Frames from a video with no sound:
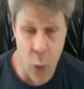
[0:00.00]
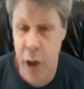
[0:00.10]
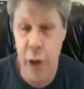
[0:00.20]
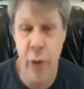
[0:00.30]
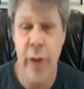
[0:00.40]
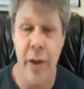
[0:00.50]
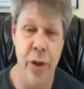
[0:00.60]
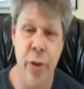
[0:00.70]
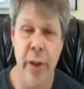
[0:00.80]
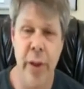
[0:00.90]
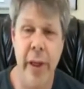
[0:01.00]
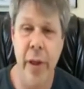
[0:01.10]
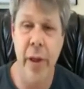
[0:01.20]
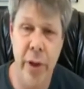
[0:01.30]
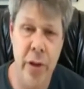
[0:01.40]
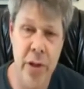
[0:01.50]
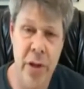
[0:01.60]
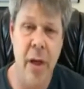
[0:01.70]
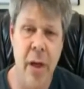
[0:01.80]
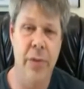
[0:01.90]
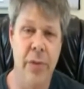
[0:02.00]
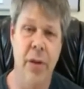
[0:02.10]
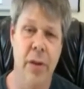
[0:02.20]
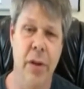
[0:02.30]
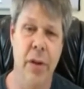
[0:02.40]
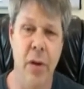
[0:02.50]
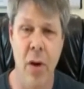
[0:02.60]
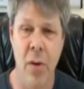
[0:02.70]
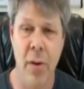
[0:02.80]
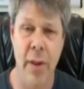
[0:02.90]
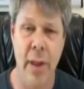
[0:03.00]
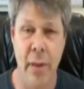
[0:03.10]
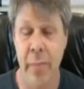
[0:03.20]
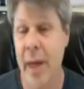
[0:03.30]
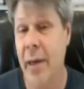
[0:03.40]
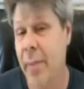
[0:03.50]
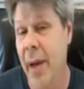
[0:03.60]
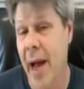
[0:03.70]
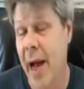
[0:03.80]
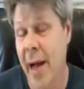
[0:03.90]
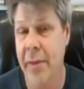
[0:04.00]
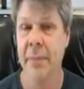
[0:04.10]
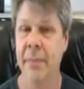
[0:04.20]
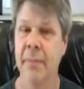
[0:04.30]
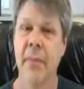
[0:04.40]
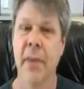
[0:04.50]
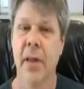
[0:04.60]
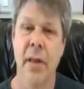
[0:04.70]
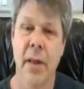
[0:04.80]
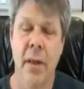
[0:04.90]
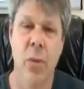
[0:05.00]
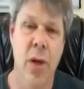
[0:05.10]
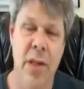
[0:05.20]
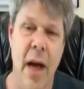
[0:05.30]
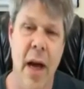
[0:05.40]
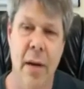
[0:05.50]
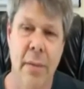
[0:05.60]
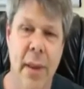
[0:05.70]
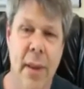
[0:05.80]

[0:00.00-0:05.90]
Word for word: what you need to do to heal yourself to to grow in a better path, and, and it works out.